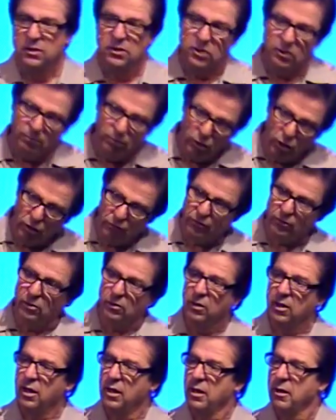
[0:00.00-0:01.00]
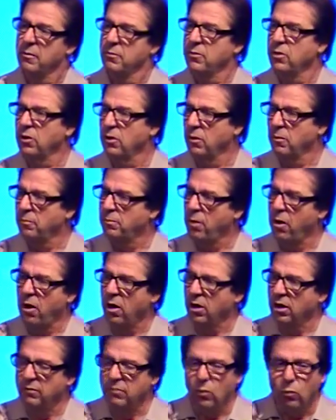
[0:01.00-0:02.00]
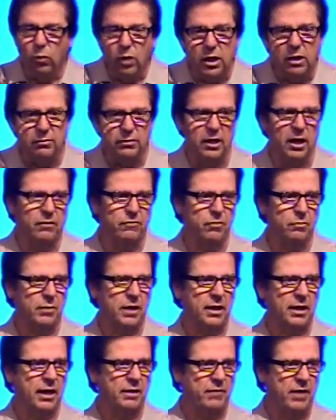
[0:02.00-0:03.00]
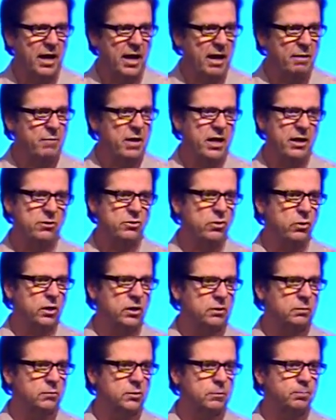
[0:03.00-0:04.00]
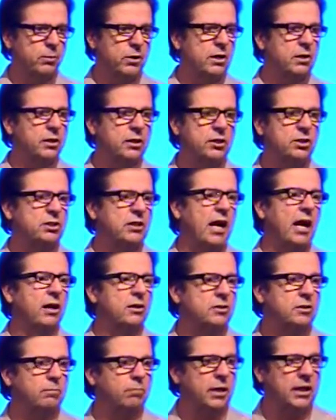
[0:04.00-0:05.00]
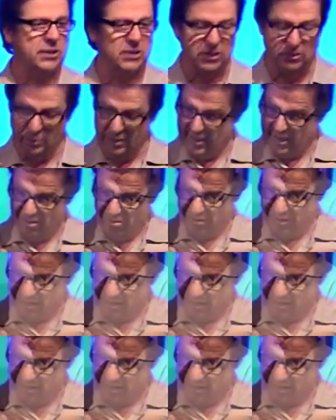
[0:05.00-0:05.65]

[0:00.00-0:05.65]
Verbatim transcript: The beautiful, you know, part of the will of God for my life. I, I may enjoy some sprinkling showers of blessing, but I don't